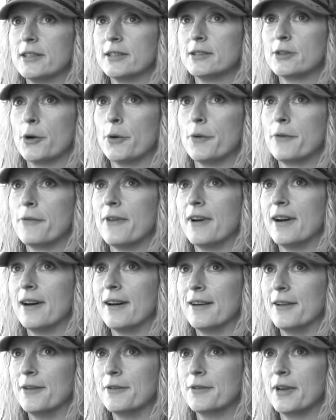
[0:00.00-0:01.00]
top
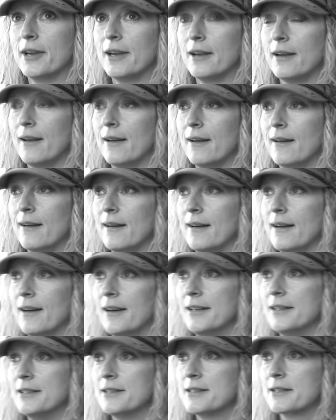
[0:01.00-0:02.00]
five,
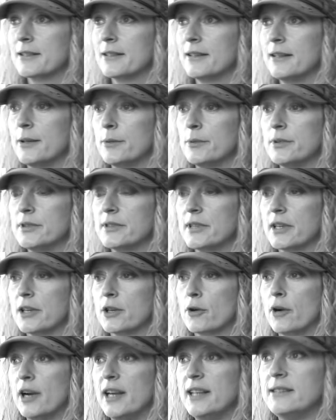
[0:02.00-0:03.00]
and it was a
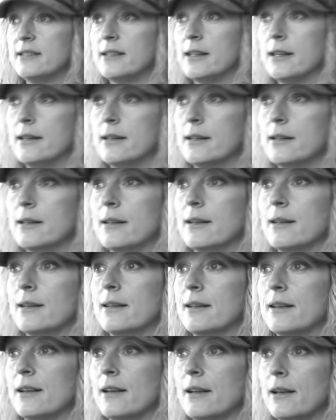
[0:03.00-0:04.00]
crazy,
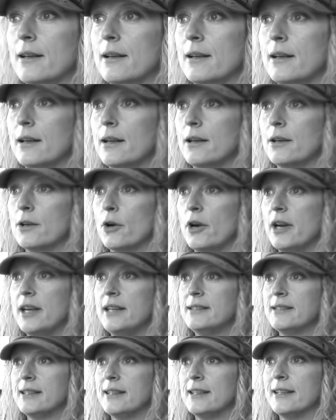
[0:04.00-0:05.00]

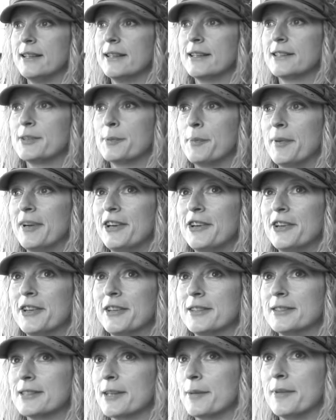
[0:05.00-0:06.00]
crazy
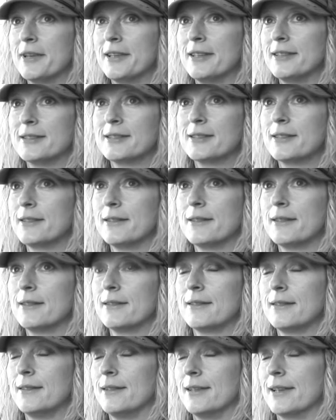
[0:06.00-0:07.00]
experience. I mean, it's,
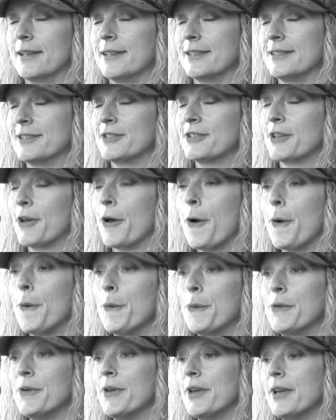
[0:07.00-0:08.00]
you know, just the
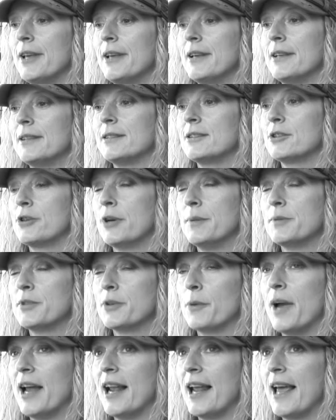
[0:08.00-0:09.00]
whole trip to
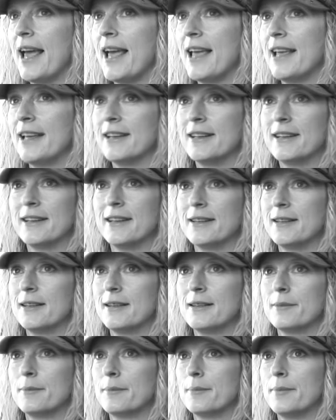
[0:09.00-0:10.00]
LA and
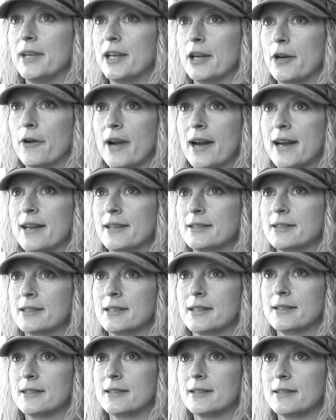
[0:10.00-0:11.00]
being around
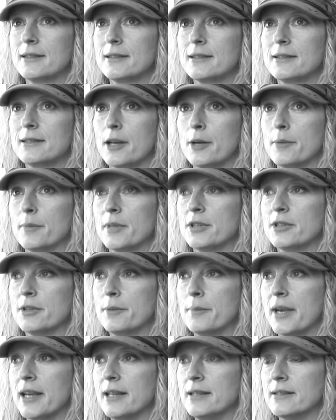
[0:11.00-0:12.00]
so much
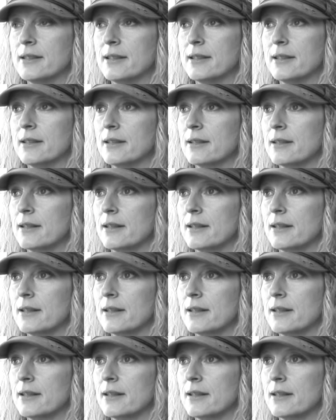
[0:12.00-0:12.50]
amazing.